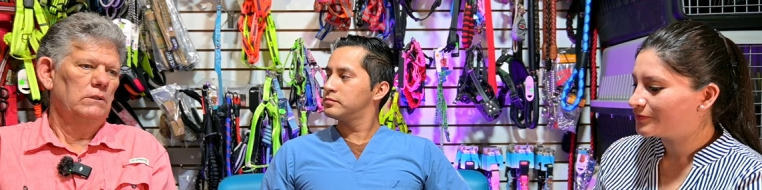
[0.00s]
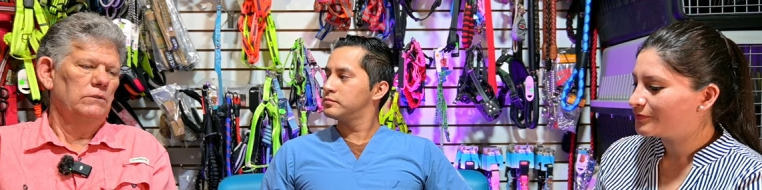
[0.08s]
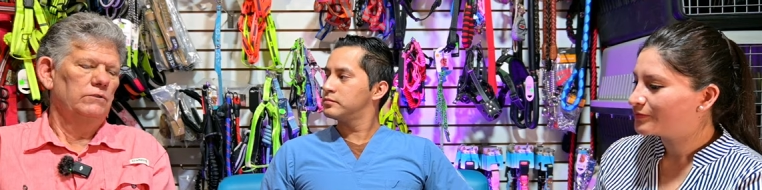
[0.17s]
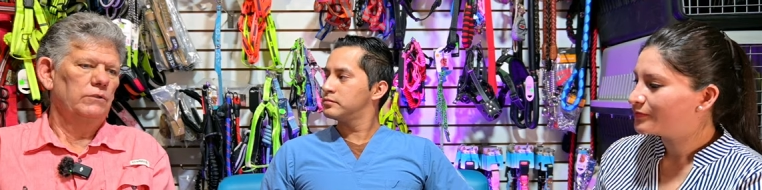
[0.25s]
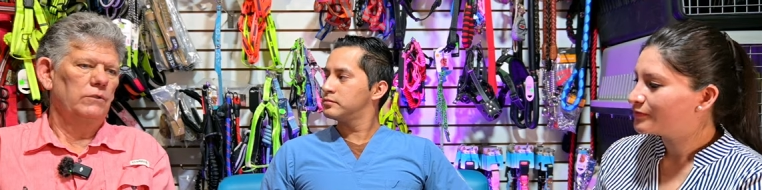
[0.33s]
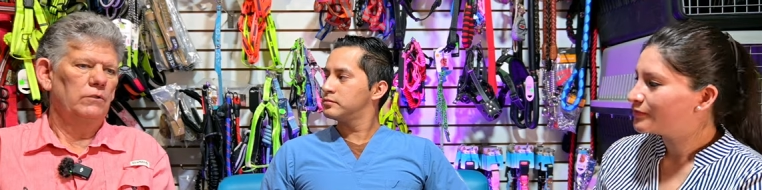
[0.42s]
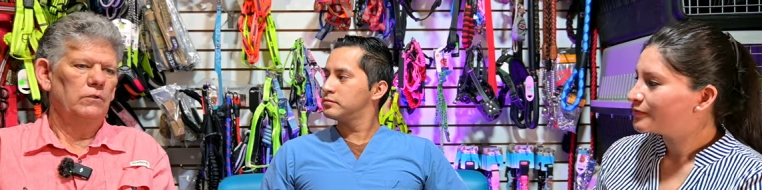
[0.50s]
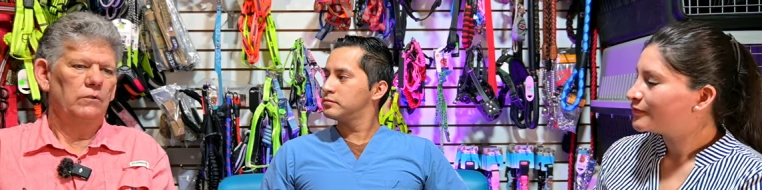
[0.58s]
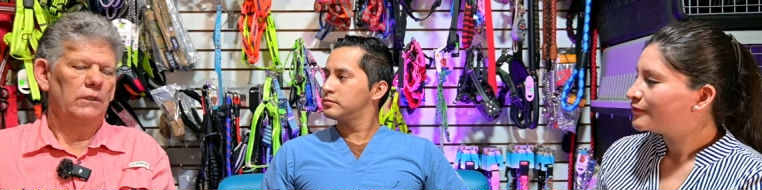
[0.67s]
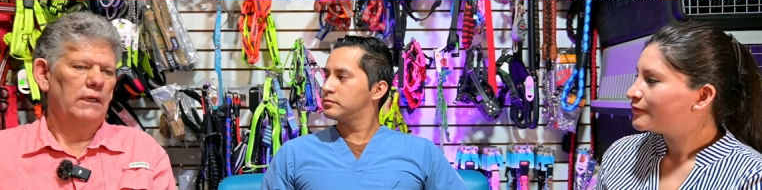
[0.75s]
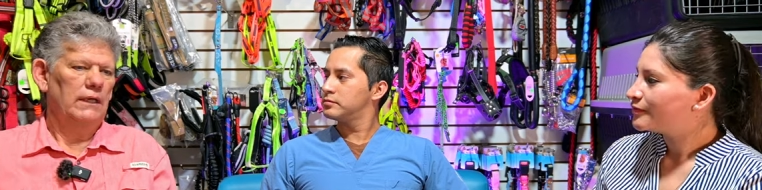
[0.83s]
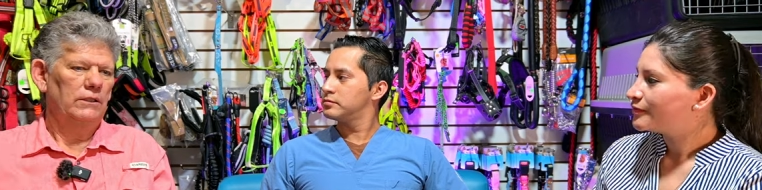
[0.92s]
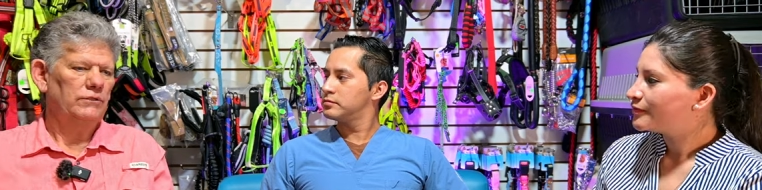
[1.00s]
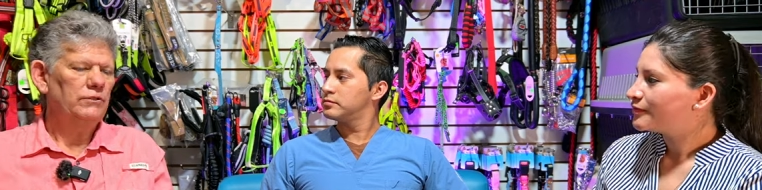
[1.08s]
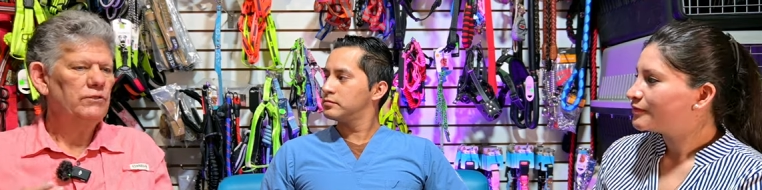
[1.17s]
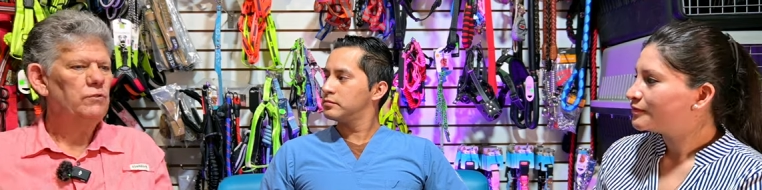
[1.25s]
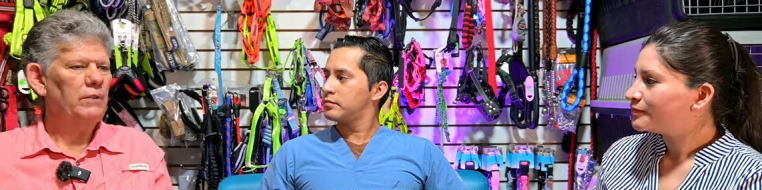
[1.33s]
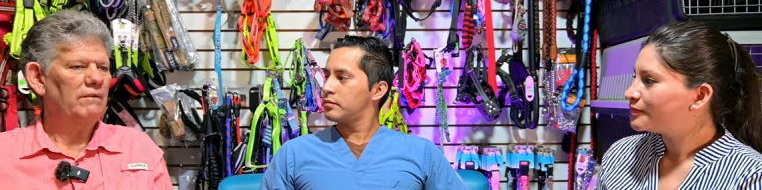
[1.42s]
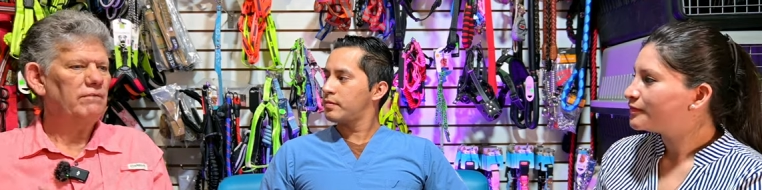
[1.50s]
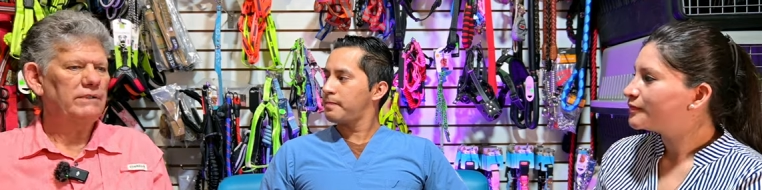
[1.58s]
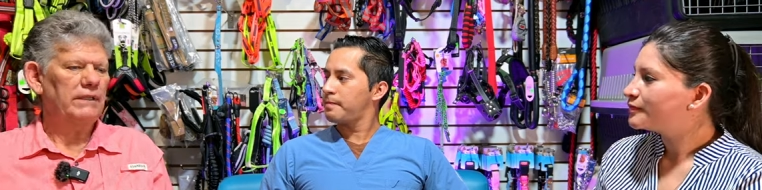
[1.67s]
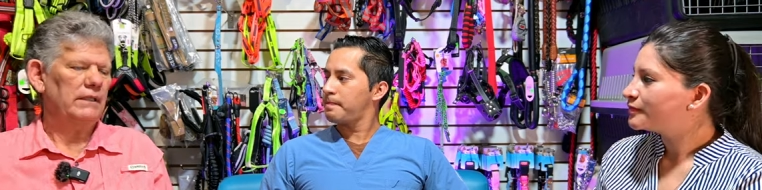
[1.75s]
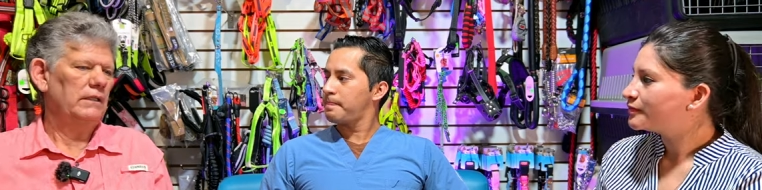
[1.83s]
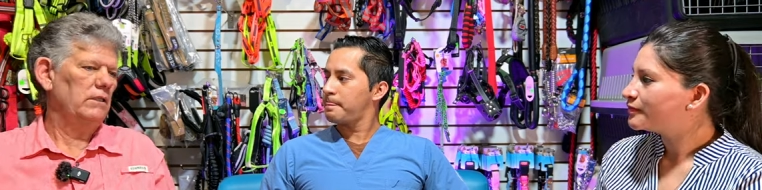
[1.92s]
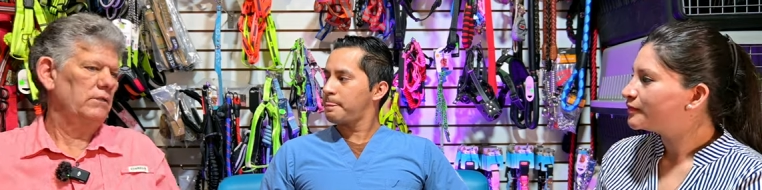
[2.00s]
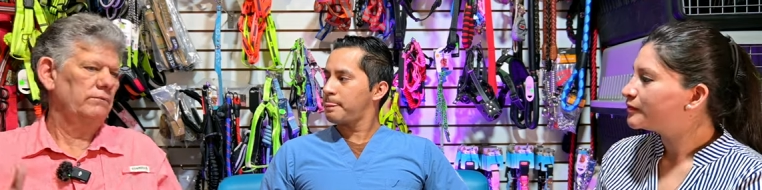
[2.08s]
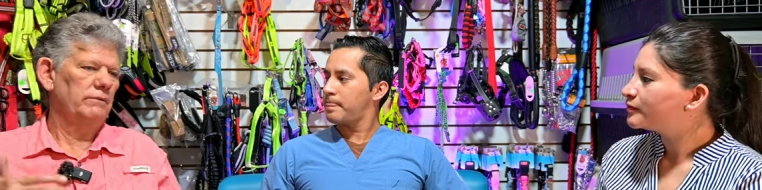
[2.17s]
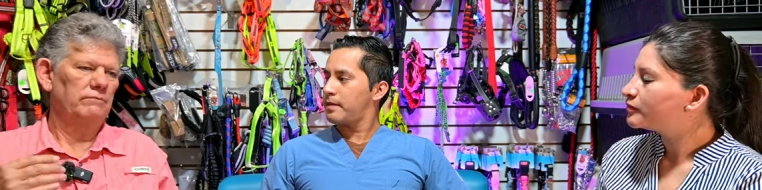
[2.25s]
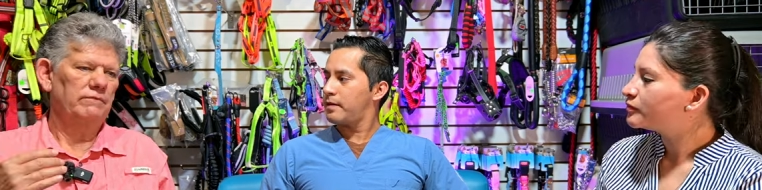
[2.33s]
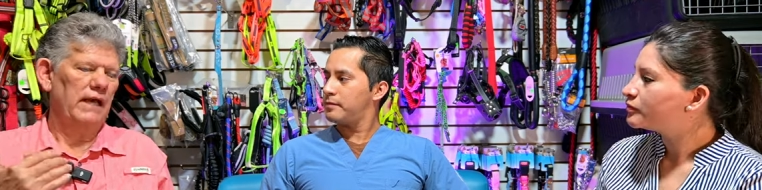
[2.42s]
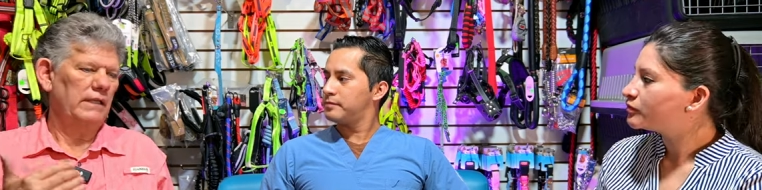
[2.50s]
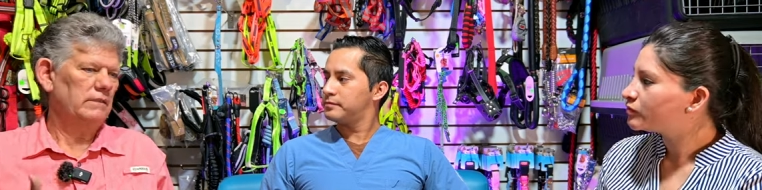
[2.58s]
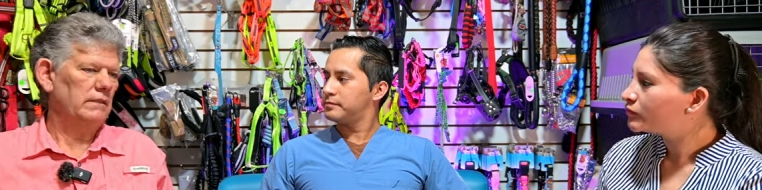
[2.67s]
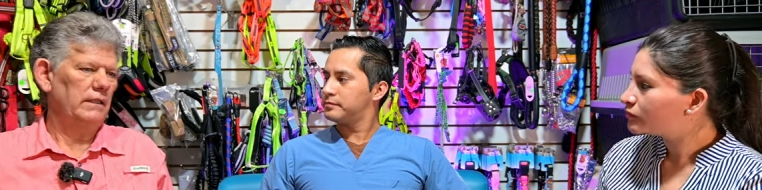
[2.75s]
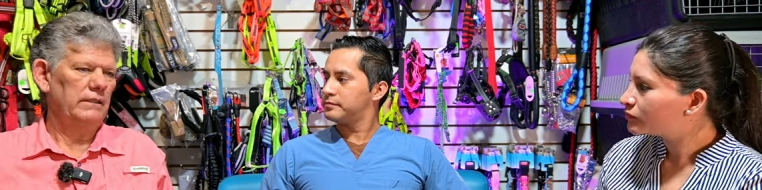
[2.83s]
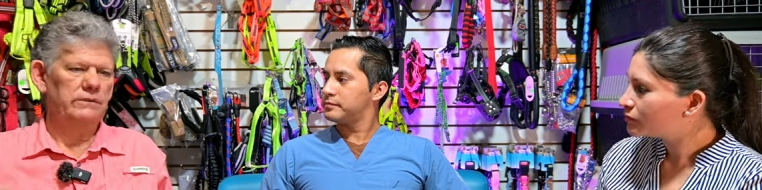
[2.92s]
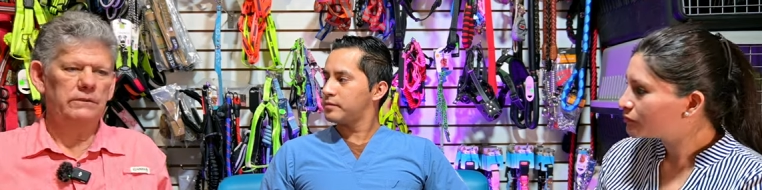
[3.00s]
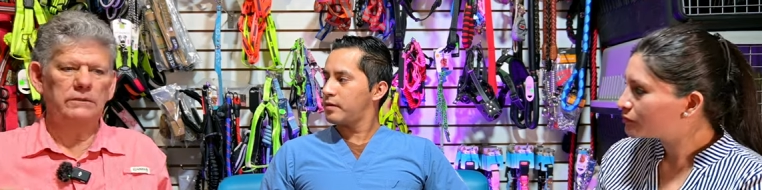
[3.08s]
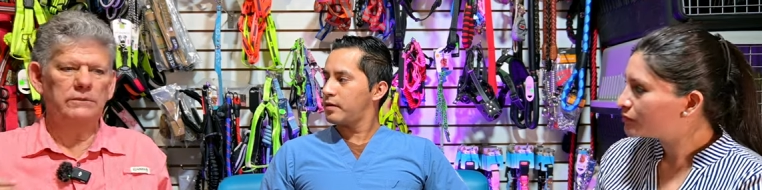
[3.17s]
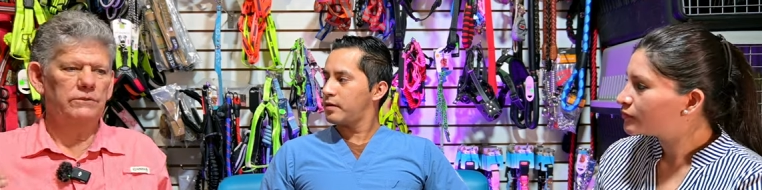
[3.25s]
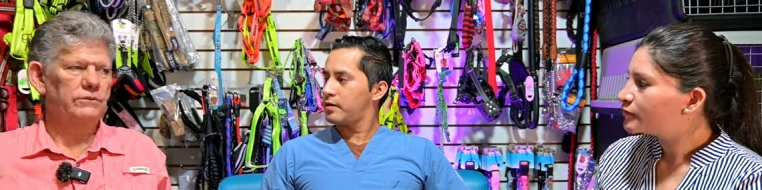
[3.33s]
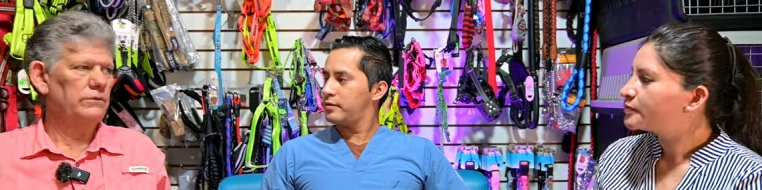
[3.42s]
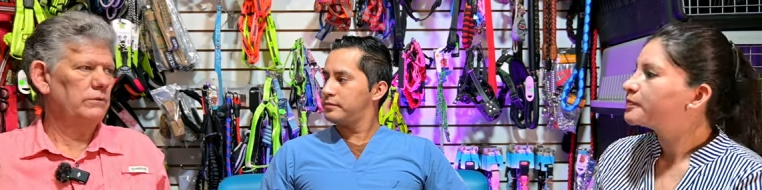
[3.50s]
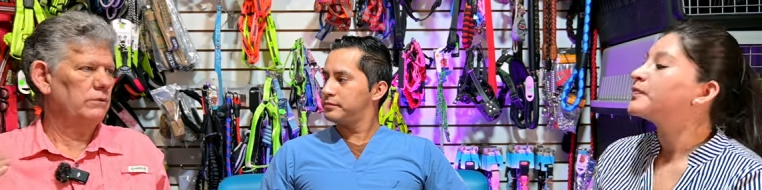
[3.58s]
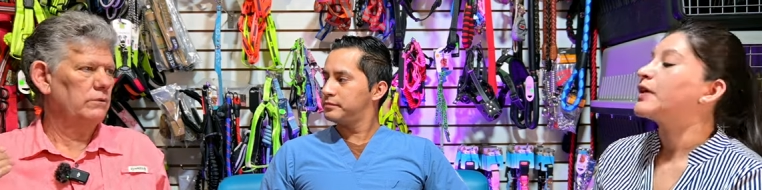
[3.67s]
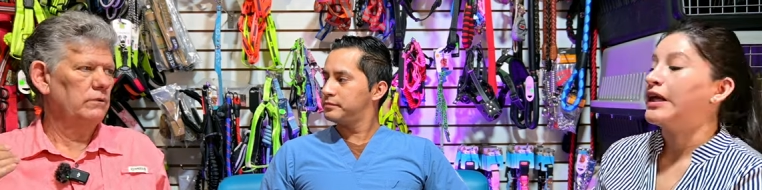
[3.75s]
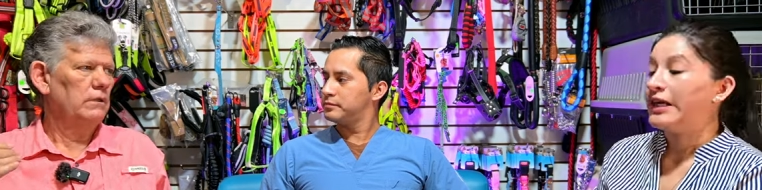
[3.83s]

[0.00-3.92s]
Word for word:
Speaker 1: so you do everything here from vaccinations to